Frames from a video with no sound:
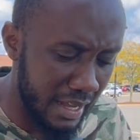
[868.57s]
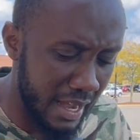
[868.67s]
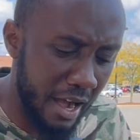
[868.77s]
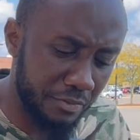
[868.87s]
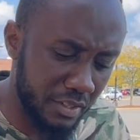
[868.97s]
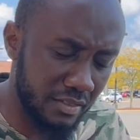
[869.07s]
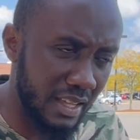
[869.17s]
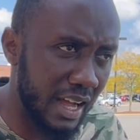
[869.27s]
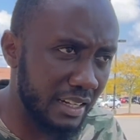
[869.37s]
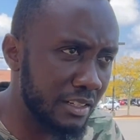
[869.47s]
after
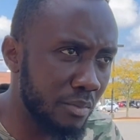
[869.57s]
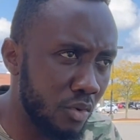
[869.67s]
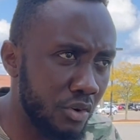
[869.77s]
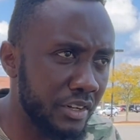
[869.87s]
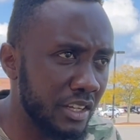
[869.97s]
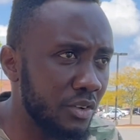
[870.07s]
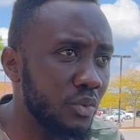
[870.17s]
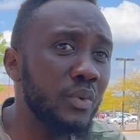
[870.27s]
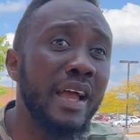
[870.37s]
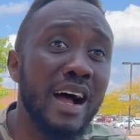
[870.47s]
that, in the morning,
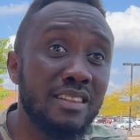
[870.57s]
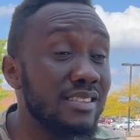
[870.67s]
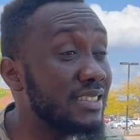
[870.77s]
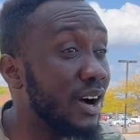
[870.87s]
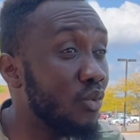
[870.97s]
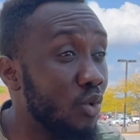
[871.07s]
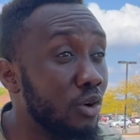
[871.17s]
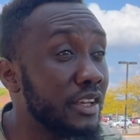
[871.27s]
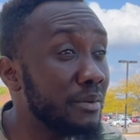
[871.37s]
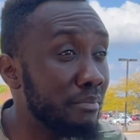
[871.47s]
we had to start
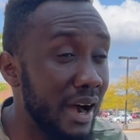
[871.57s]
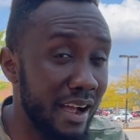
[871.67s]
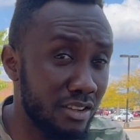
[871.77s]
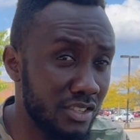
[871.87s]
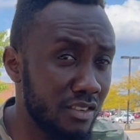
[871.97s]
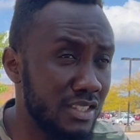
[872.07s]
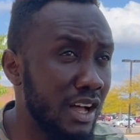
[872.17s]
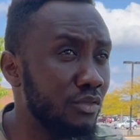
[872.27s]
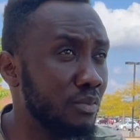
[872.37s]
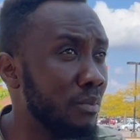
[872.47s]
walking by ourselves.
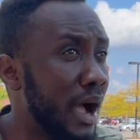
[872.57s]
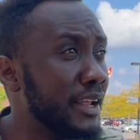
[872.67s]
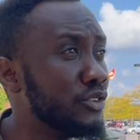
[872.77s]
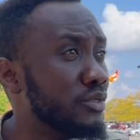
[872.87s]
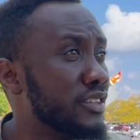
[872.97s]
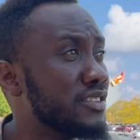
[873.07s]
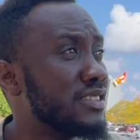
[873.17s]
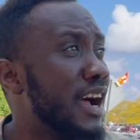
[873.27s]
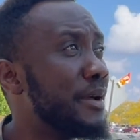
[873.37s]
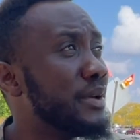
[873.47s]
Now, mind you, this
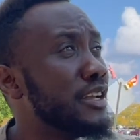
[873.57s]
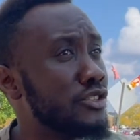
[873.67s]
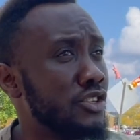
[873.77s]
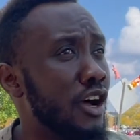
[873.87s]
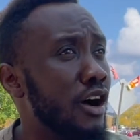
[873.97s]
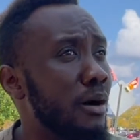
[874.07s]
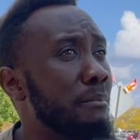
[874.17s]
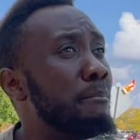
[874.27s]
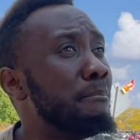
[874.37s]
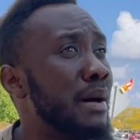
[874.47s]
time it's a
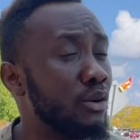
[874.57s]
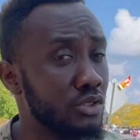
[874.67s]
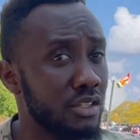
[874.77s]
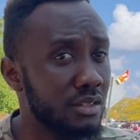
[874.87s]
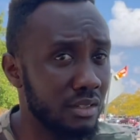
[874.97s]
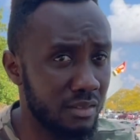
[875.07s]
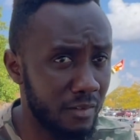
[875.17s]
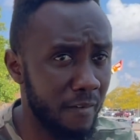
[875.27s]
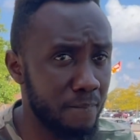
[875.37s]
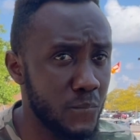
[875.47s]
mountain.
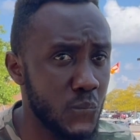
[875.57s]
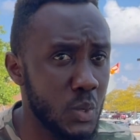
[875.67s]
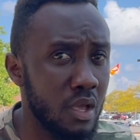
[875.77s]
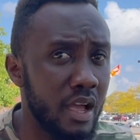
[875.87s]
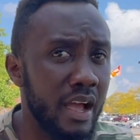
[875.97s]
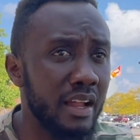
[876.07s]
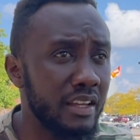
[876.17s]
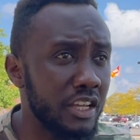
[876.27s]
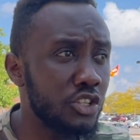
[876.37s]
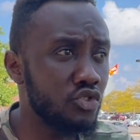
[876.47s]
And
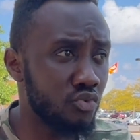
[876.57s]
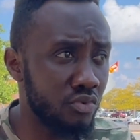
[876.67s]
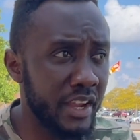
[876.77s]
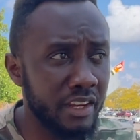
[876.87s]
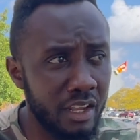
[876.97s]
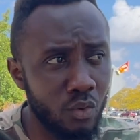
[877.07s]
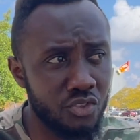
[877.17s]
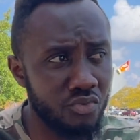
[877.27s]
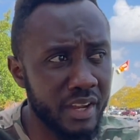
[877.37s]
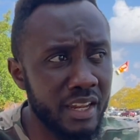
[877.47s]
it was
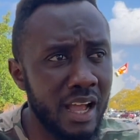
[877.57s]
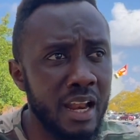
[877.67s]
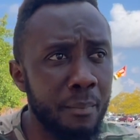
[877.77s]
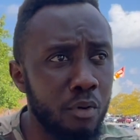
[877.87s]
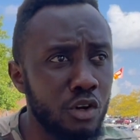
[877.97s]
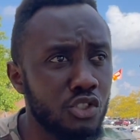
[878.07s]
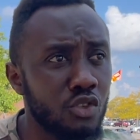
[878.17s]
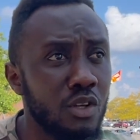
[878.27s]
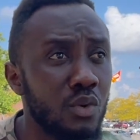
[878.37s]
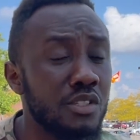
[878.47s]
raining at that point, so
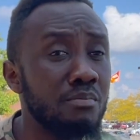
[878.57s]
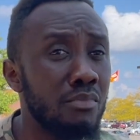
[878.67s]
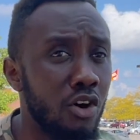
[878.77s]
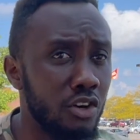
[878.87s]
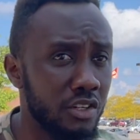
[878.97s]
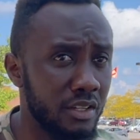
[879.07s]
there was mud.